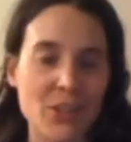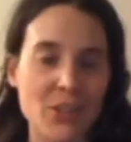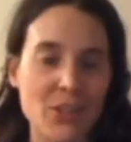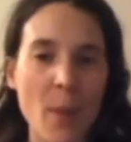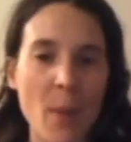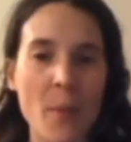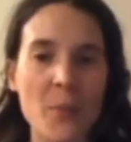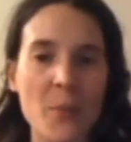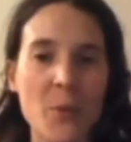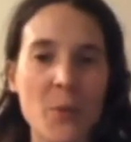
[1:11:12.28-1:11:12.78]
come
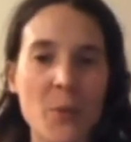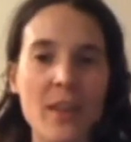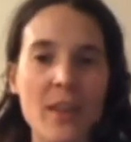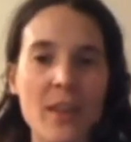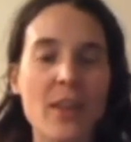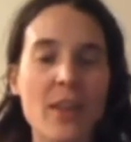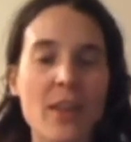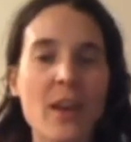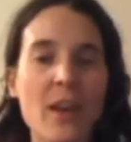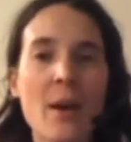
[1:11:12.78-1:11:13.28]
up
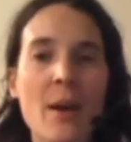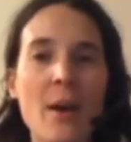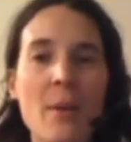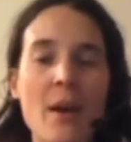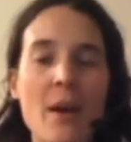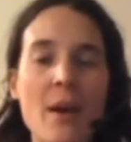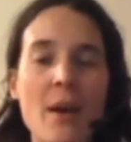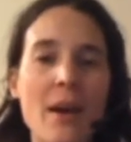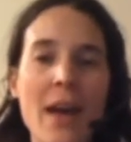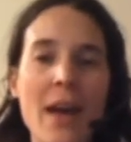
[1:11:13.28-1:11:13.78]
with
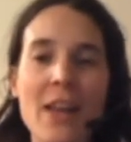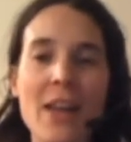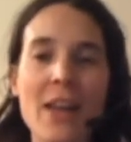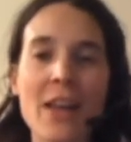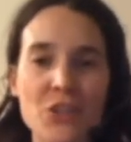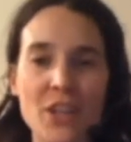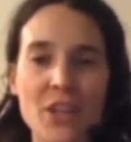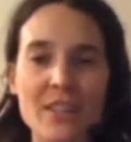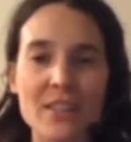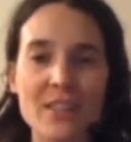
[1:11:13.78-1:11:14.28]

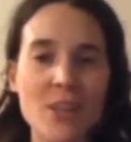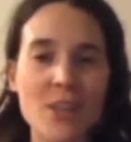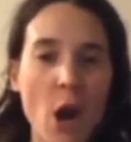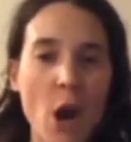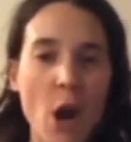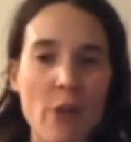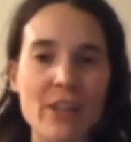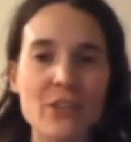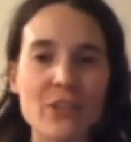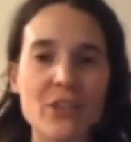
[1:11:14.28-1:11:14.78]

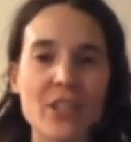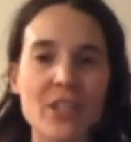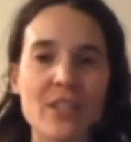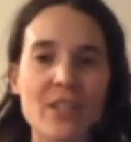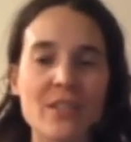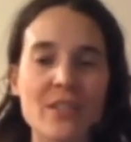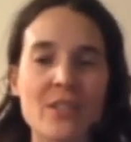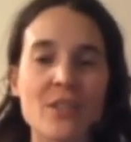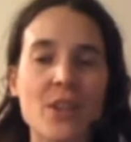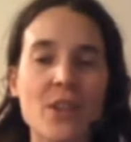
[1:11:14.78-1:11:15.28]
car
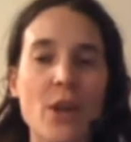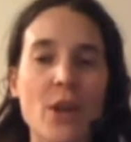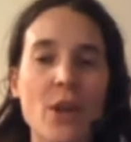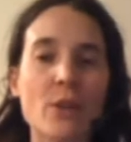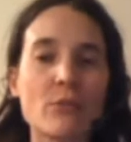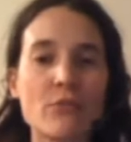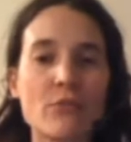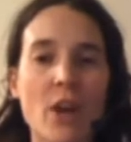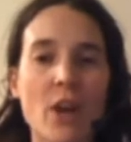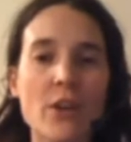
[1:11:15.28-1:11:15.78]
engines that
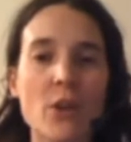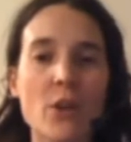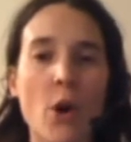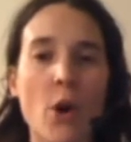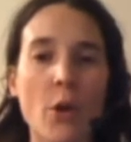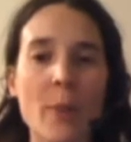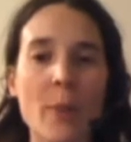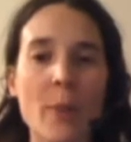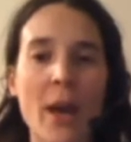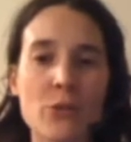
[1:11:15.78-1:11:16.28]
don't run
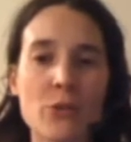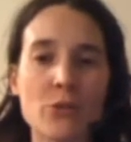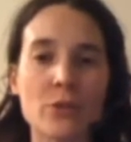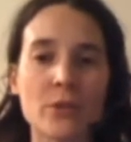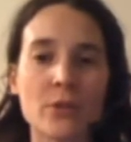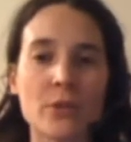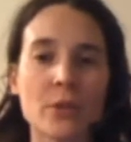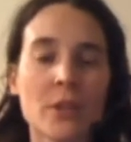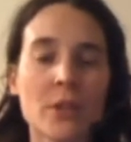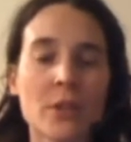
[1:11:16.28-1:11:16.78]
on
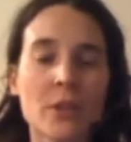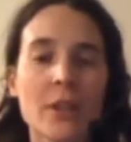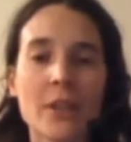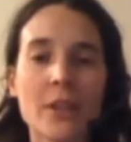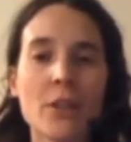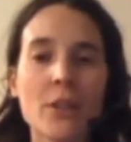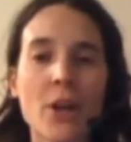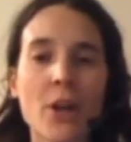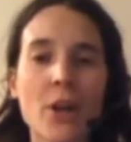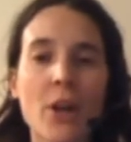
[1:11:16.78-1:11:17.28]
petrol.
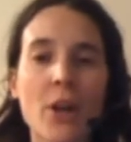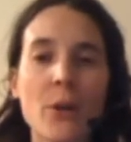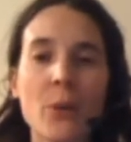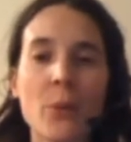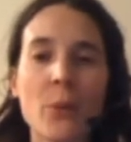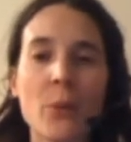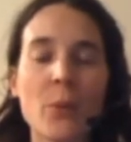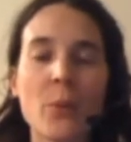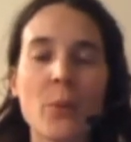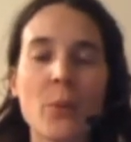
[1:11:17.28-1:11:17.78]

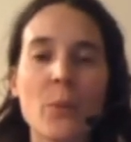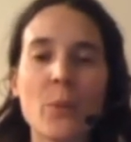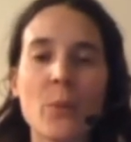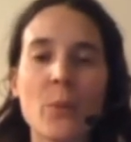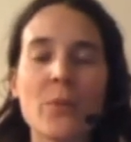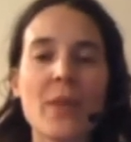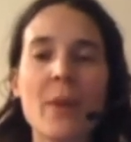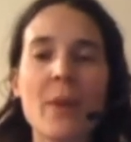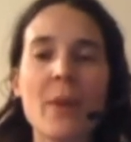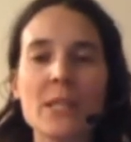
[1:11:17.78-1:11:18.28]

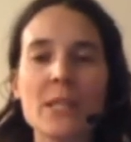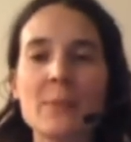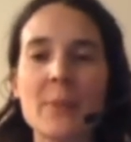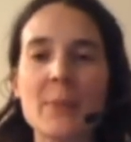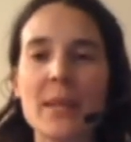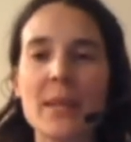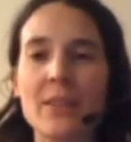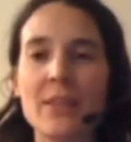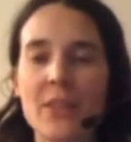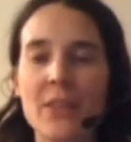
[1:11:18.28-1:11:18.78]
There must
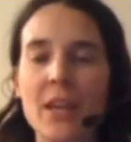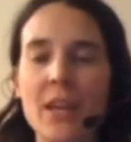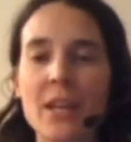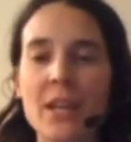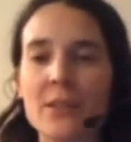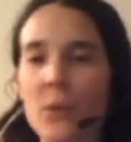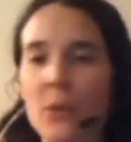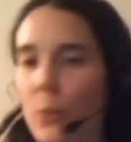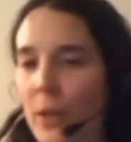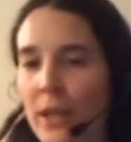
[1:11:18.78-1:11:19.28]
be
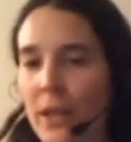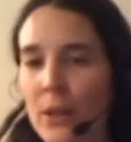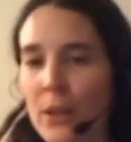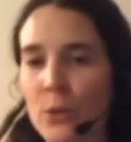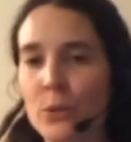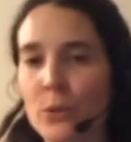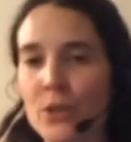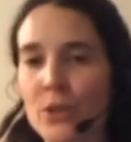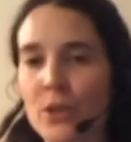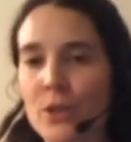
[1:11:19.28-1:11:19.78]
things that we can
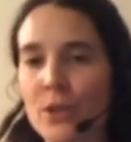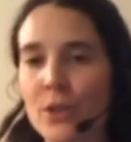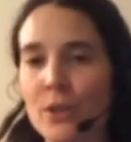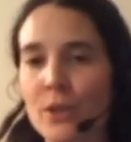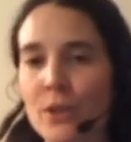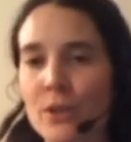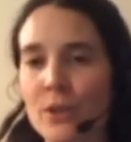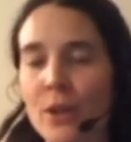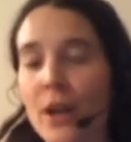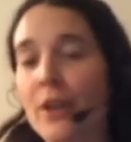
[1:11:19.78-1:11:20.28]
all do.
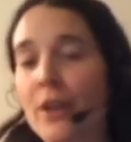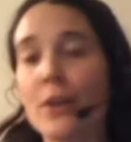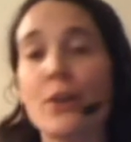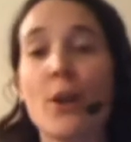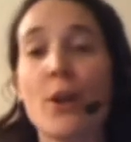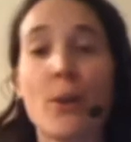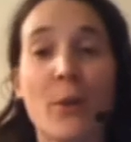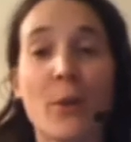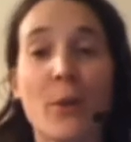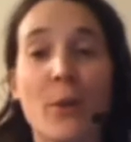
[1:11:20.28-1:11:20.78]
I don't
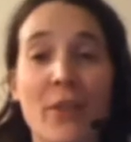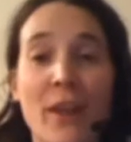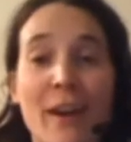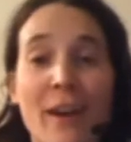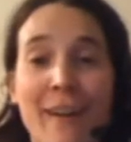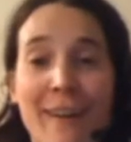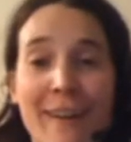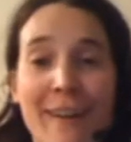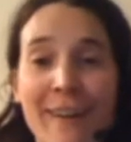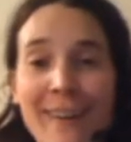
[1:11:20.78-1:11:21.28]
know what they
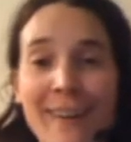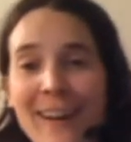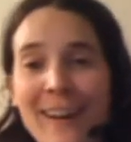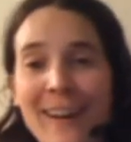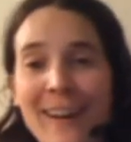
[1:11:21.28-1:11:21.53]
are,